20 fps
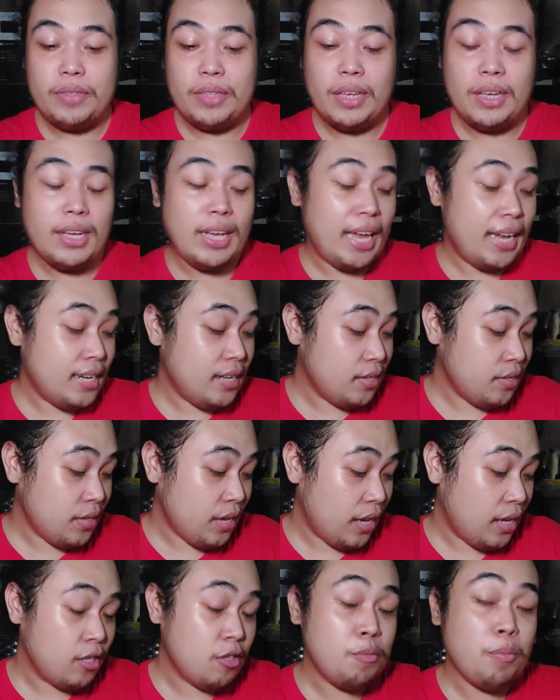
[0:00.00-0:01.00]
the
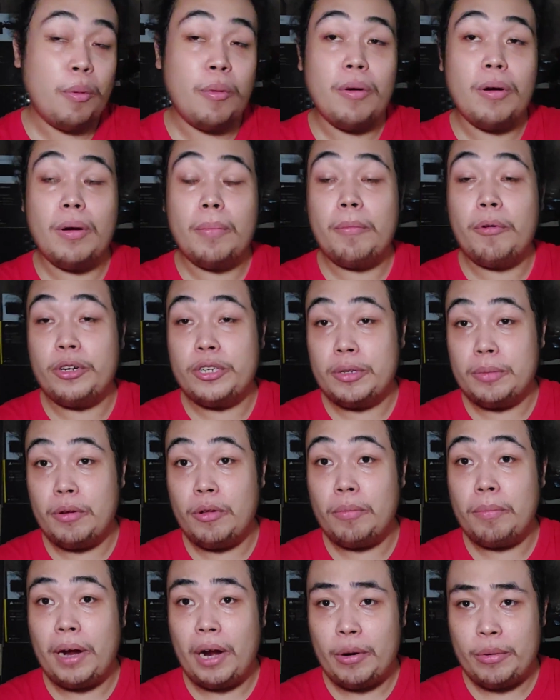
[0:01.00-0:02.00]
NSS
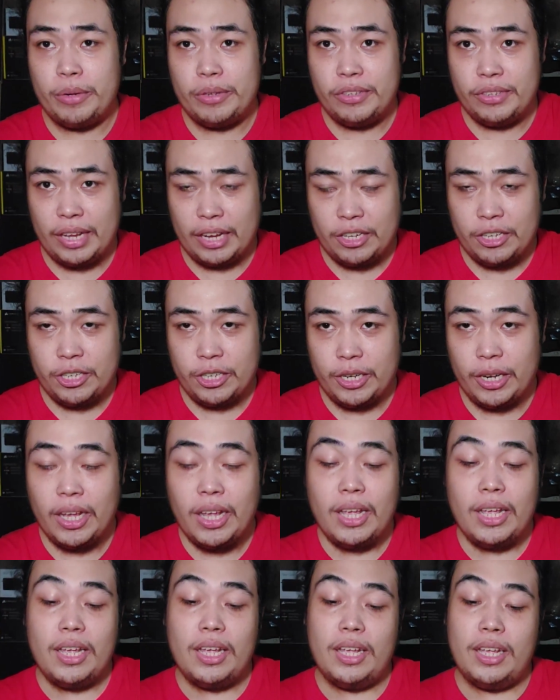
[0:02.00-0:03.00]
portable power station.
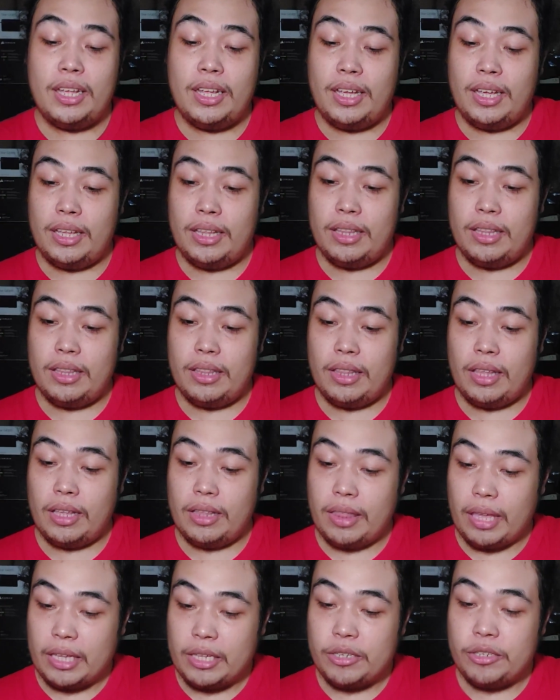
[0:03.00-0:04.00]

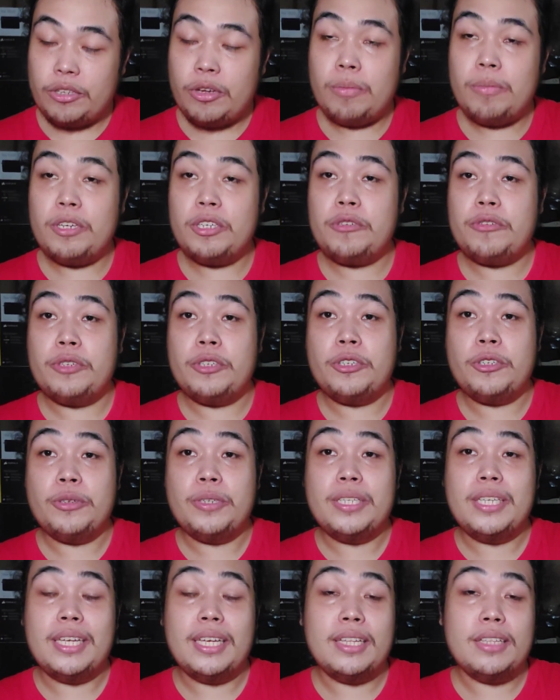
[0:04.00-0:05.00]
Thank you so much for
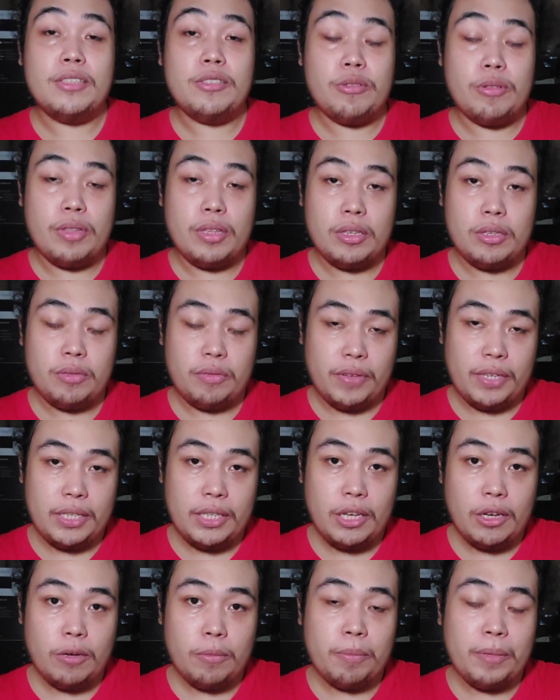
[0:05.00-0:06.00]
tuning in to this
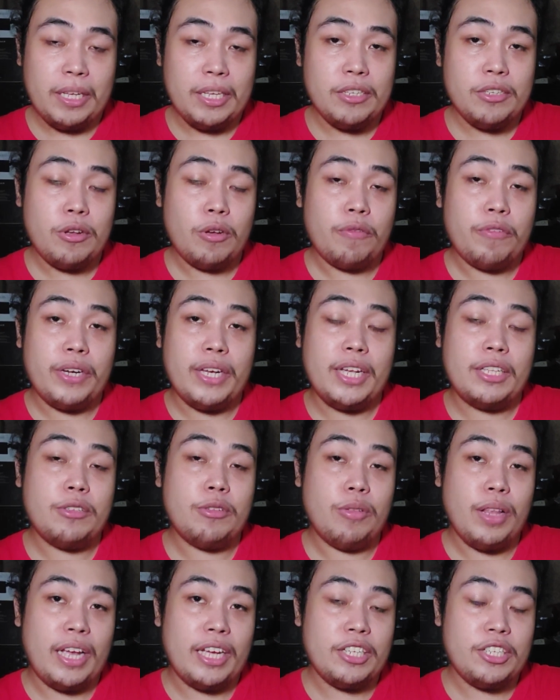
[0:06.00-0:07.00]
video. Please don't forget to
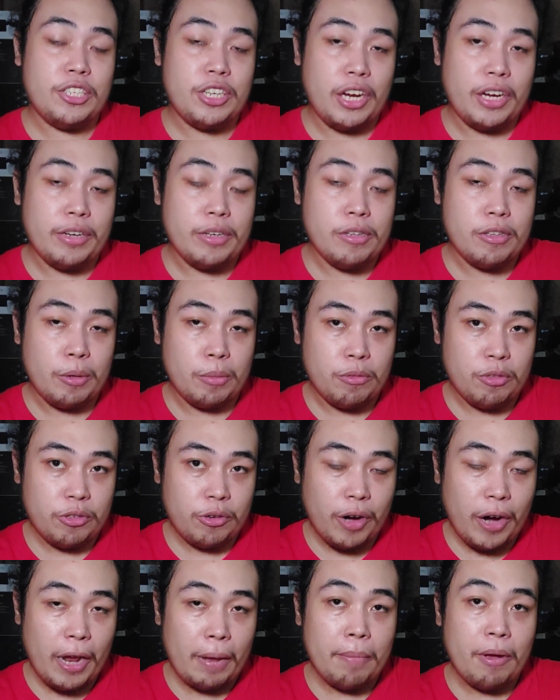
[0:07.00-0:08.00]
like, share, and
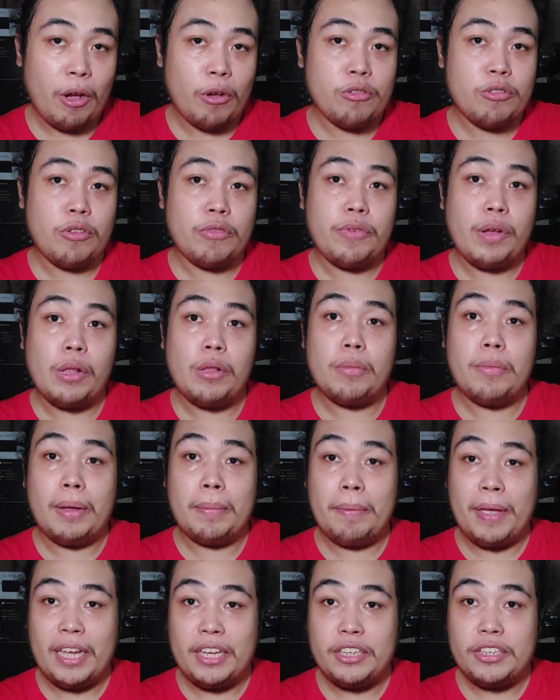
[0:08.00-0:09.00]
subscribe. Also follow my
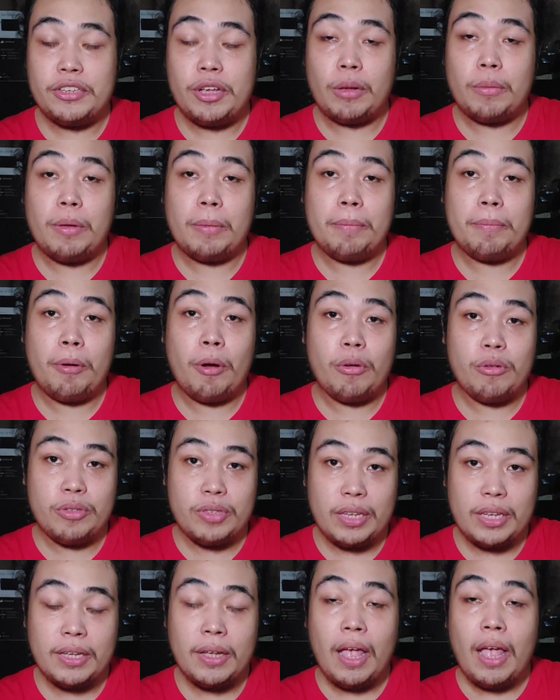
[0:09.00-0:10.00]
pages. I'll be
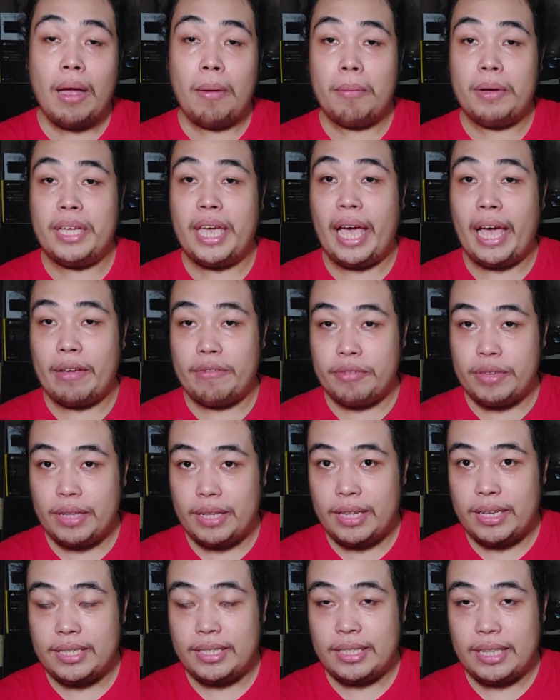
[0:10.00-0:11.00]
posting my
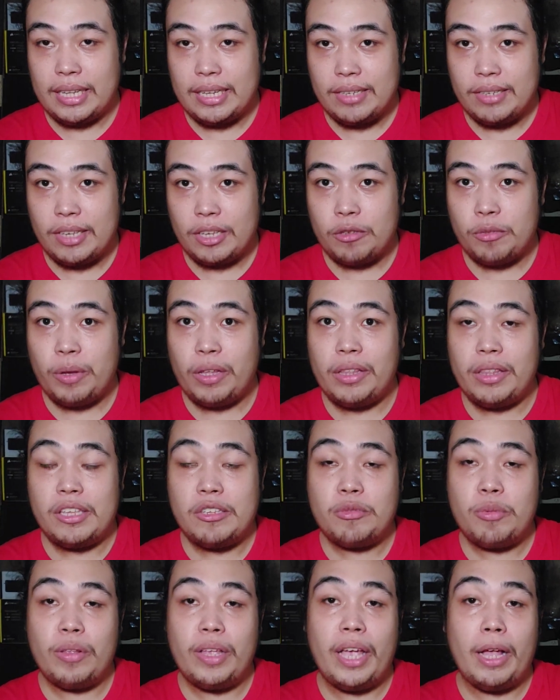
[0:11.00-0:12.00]
affiliate links as well.
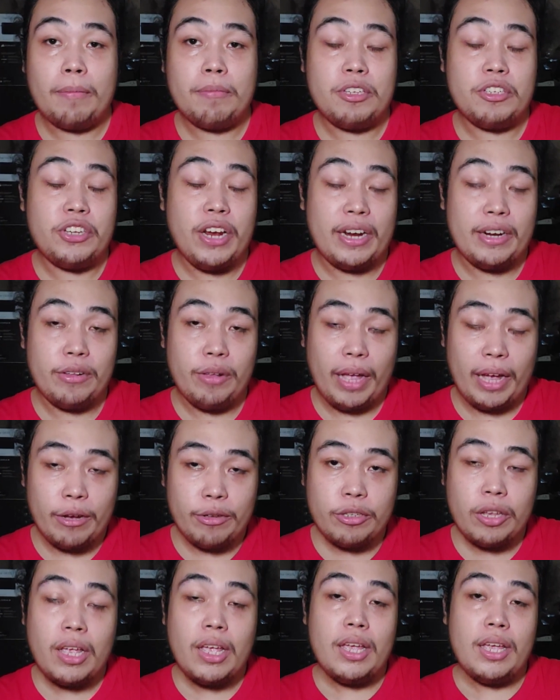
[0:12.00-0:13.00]
This will help the channel
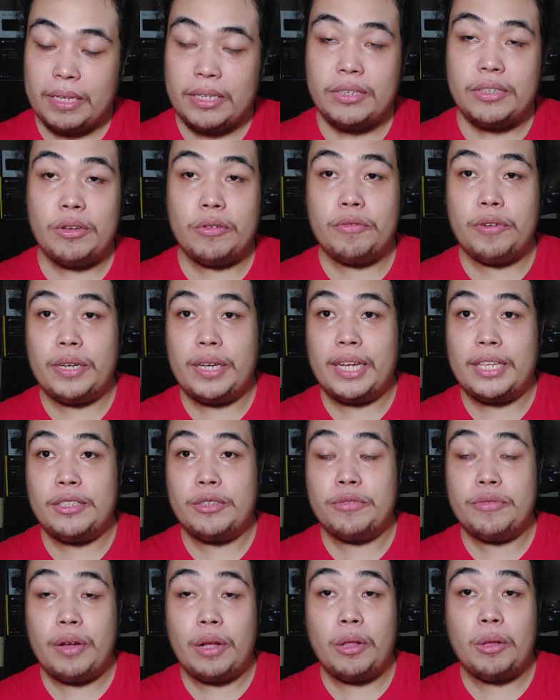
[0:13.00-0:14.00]
out. Please don't forget
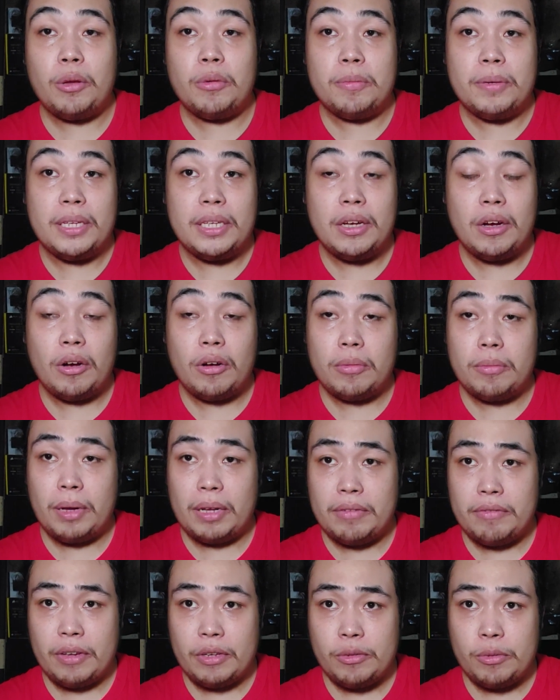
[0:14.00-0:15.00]
to follow me on my
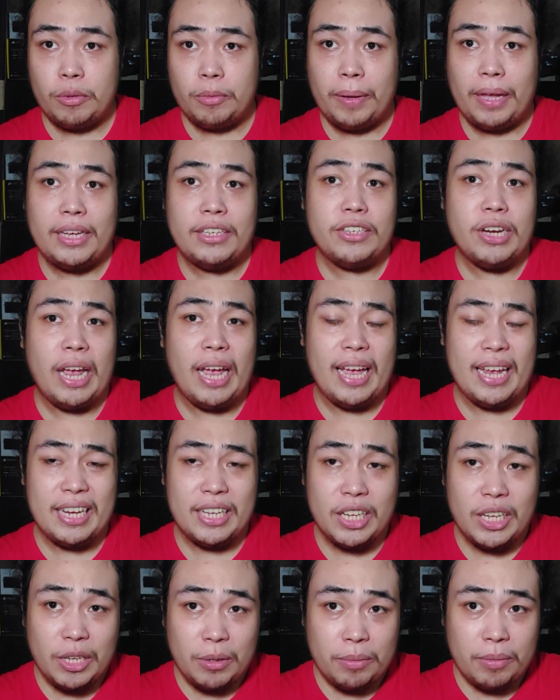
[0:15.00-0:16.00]
Facebook page
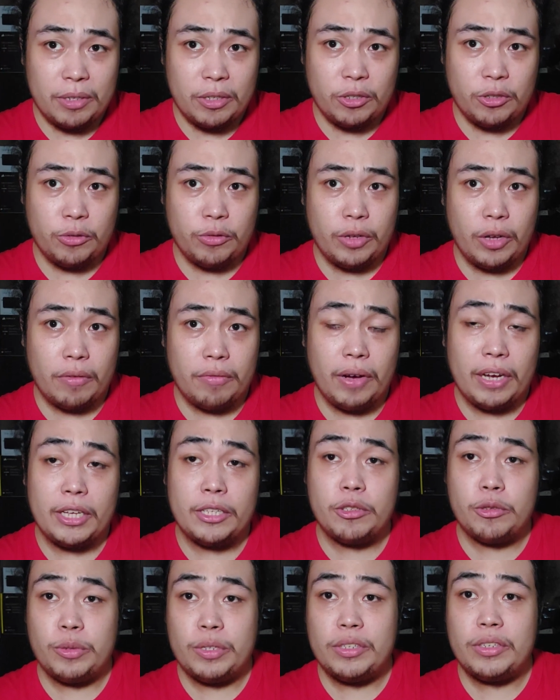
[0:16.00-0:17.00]
and
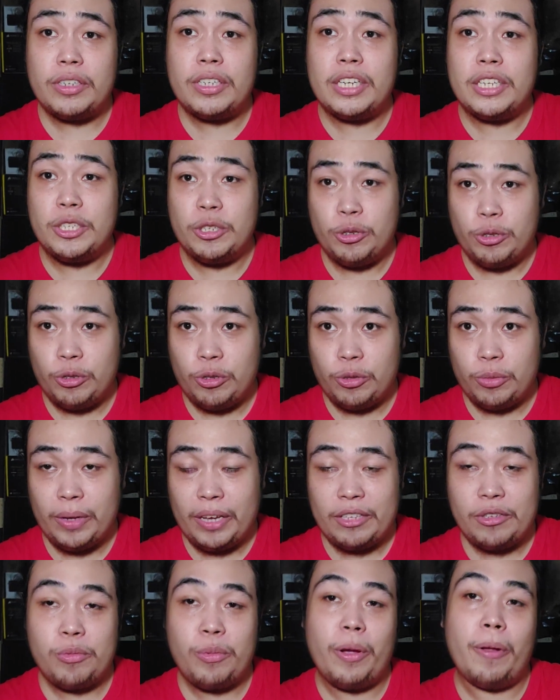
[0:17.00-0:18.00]
via Twitter and YouTube
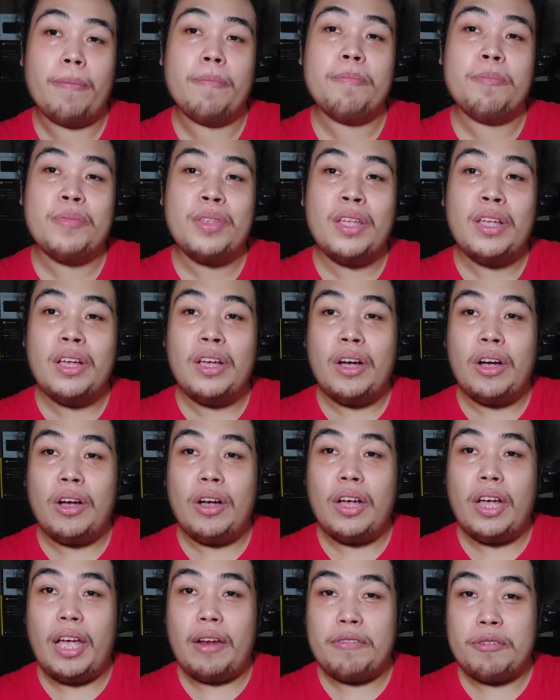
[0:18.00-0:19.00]
as well.
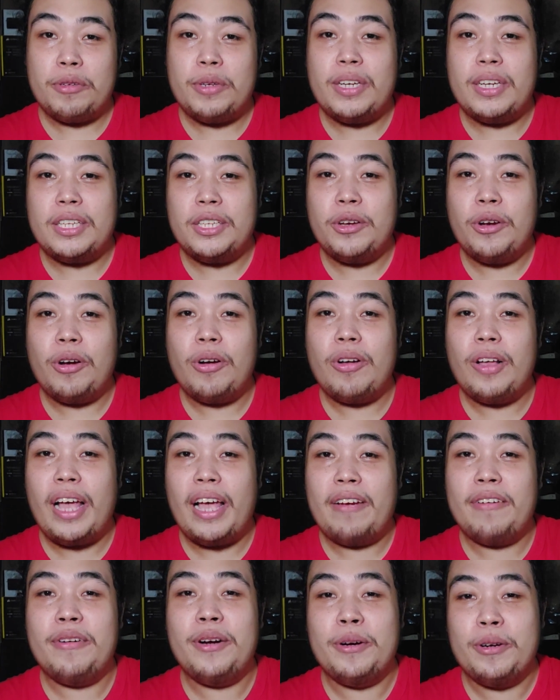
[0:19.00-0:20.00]
Everyone, you all
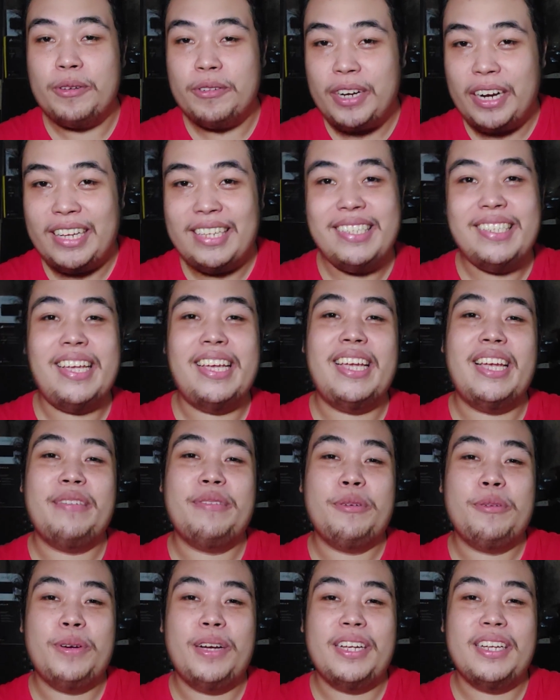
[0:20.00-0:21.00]
have a great day,
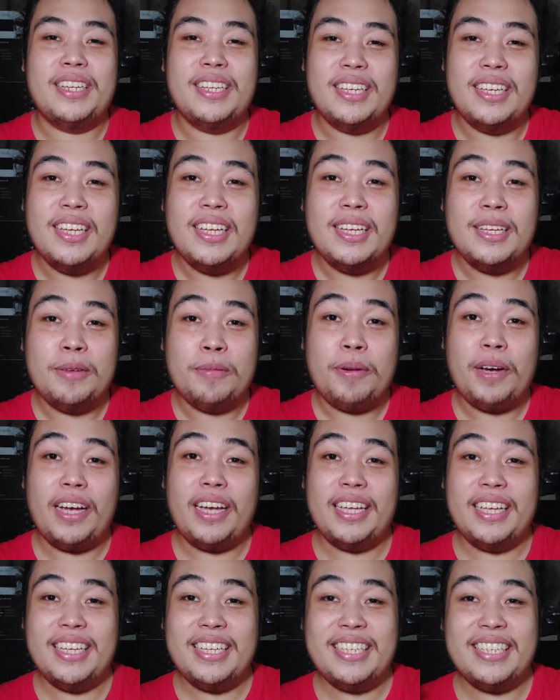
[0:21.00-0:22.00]
everyone.
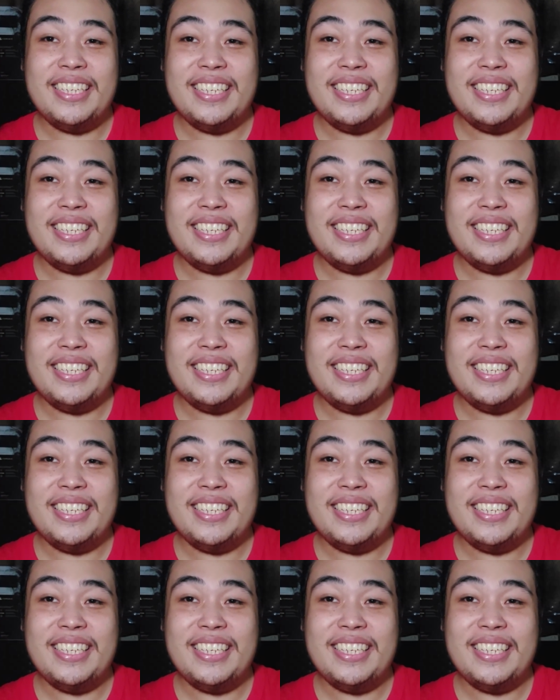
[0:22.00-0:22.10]
Bye.